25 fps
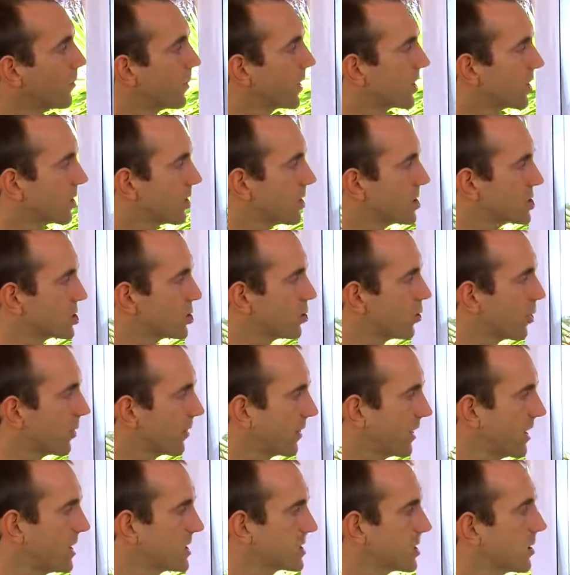Because
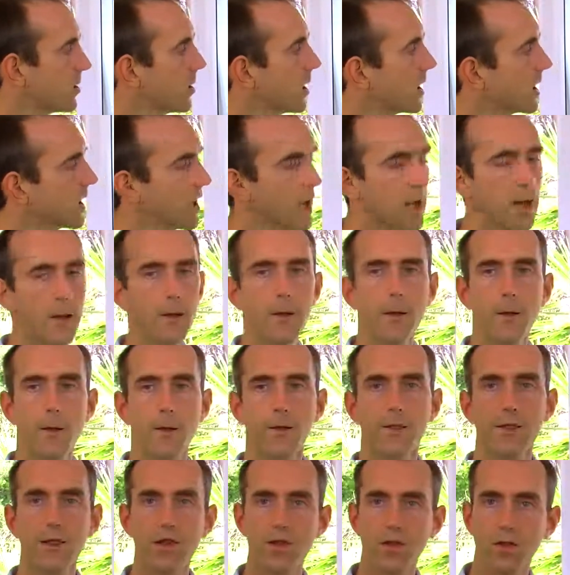these are, again,
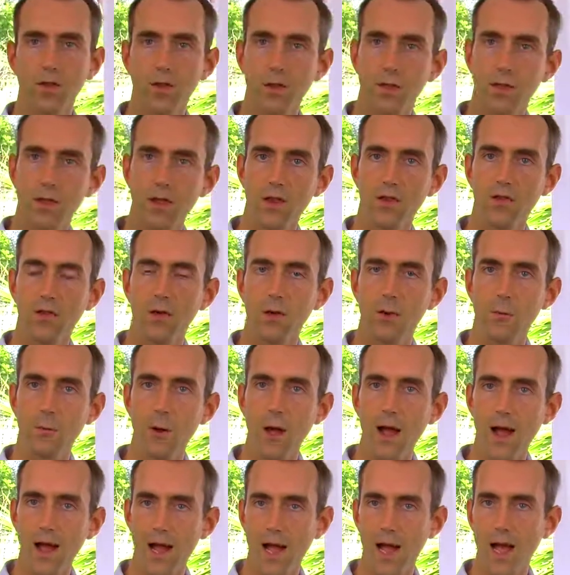these are
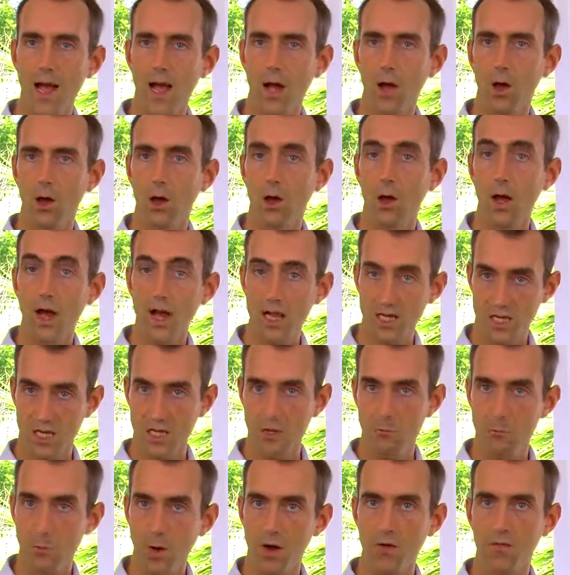
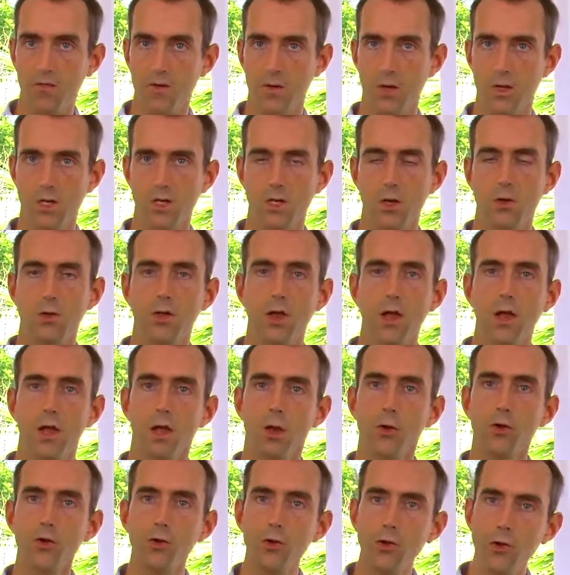acid buffers, so
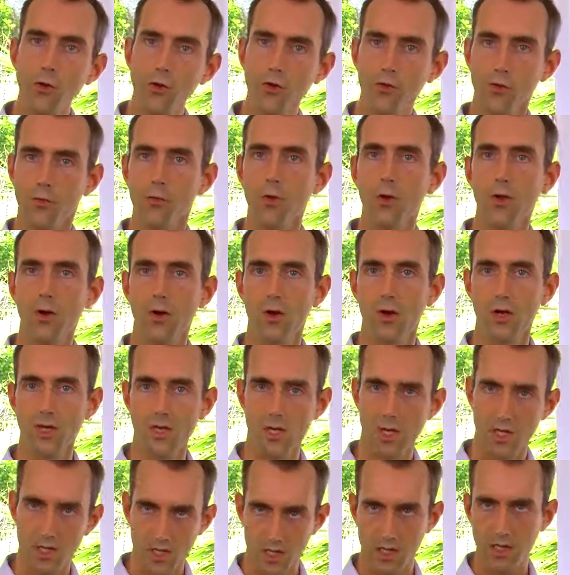they neutralize
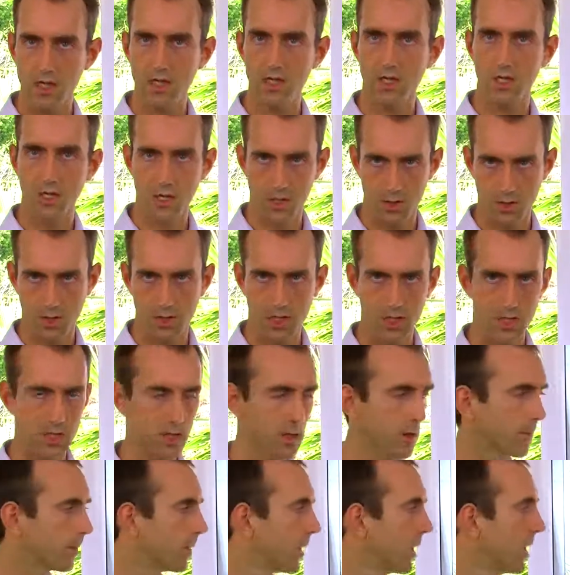acidity in your
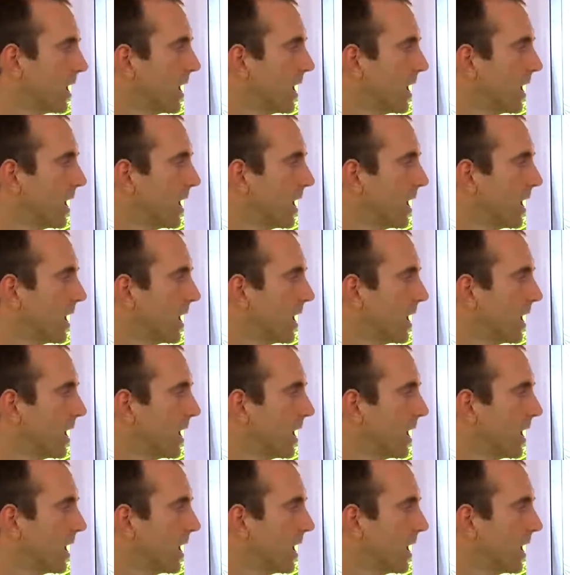system.